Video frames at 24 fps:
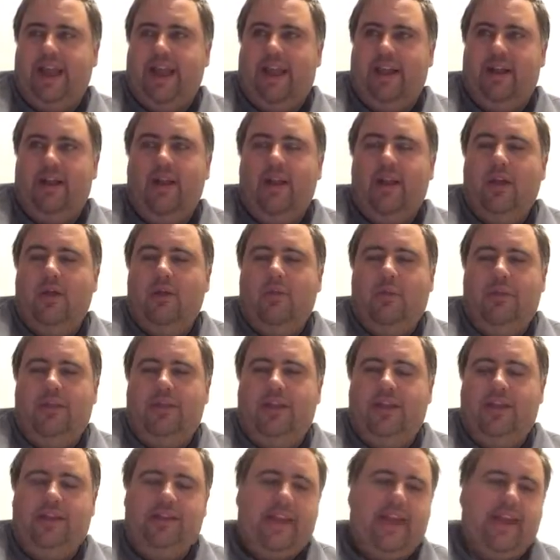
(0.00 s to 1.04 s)
And
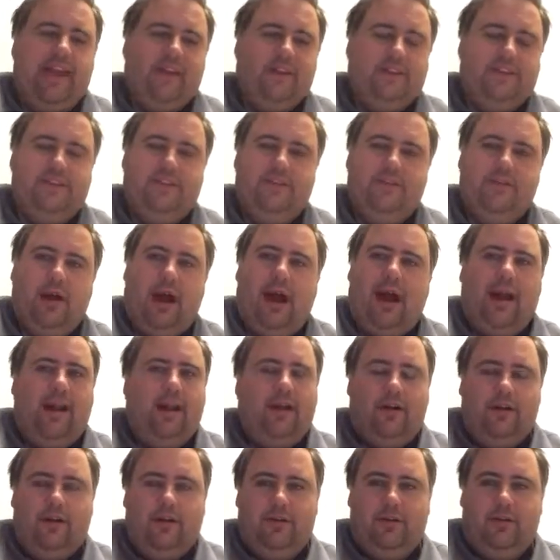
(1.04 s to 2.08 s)
within a day or two,
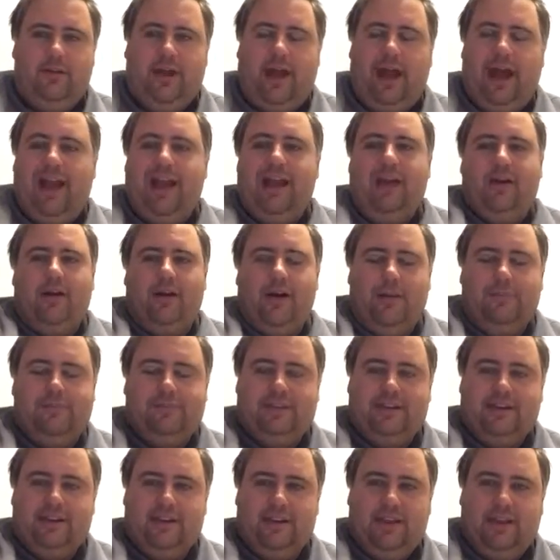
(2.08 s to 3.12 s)
the higher ups
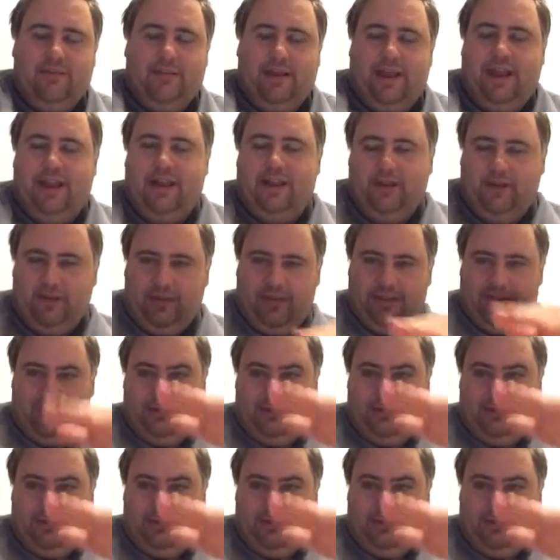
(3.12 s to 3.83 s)
in command,